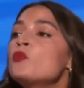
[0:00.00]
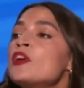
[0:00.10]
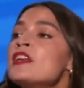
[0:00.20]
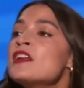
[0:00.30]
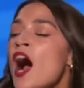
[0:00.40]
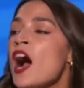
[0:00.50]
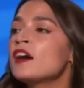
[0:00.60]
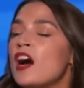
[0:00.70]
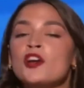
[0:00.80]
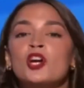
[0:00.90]
when we
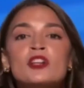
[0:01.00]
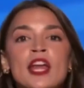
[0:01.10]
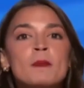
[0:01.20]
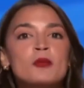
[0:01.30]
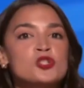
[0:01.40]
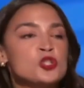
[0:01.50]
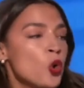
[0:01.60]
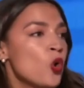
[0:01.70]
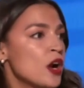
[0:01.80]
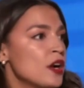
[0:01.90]
knock on our
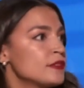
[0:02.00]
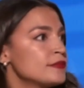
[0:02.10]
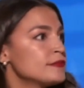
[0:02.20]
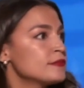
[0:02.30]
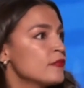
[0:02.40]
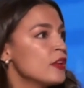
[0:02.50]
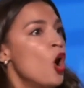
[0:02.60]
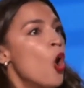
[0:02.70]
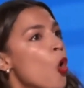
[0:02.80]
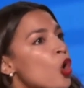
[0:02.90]
neighbor's door,
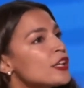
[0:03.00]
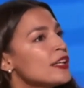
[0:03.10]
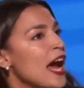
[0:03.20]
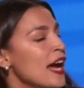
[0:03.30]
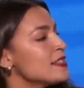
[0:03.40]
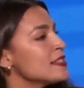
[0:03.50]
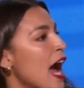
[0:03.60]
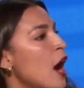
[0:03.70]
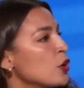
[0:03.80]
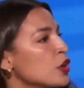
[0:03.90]
organize
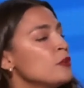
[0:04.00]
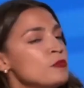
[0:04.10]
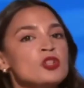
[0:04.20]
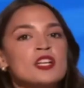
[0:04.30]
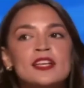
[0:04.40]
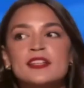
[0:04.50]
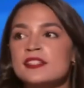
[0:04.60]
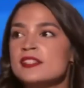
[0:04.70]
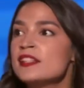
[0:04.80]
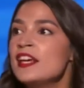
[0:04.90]
our
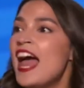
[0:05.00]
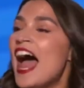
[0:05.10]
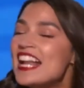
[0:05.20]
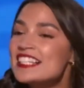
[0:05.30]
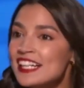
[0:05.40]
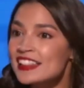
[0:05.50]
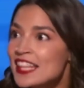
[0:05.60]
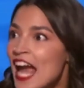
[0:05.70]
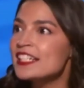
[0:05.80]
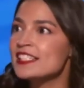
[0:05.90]
communities, and
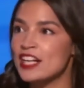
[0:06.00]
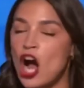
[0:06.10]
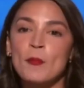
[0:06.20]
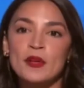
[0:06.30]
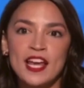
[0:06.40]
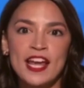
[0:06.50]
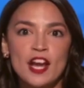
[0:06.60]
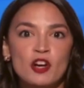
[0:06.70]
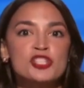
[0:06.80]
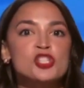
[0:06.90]
elect Kamala
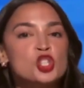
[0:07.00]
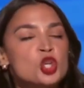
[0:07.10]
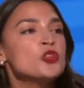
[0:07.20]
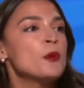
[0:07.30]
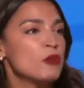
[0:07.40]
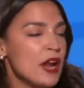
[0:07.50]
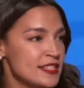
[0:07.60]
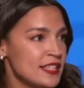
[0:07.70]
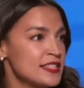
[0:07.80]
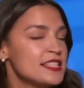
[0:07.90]
Harris to the
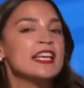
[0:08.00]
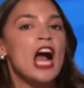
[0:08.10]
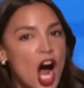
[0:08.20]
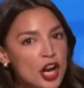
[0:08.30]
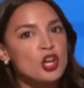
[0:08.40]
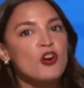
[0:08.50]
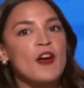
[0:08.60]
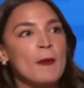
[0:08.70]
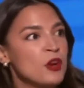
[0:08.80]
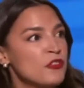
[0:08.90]
presidency on
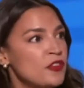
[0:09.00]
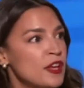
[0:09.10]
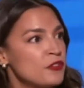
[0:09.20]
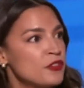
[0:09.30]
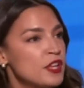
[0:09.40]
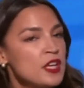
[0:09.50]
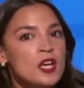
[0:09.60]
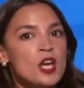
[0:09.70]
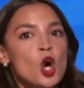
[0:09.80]
November 5th,